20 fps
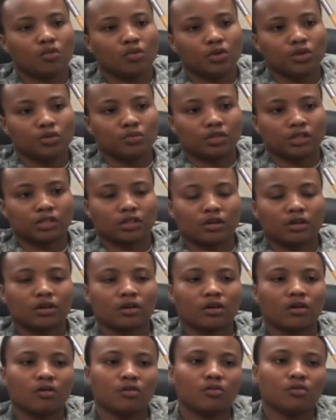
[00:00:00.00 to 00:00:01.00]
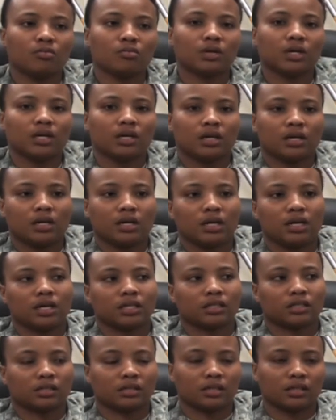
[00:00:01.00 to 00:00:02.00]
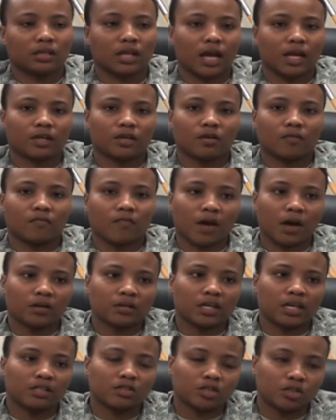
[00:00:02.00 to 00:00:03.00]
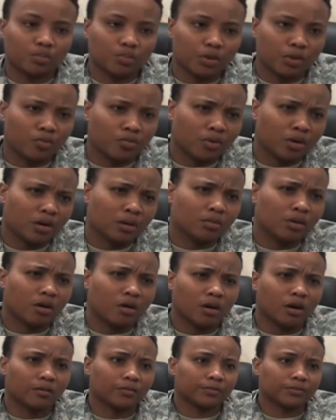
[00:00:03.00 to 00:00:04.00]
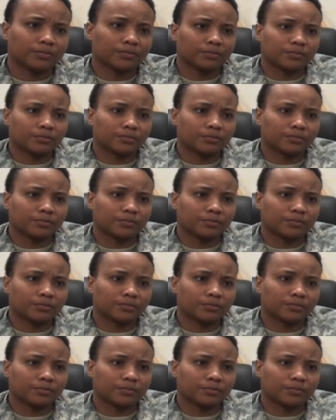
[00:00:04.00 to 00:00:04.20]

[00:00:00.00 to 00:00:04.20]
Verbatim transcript: When you return home, it's like your foundation's been rubbed off.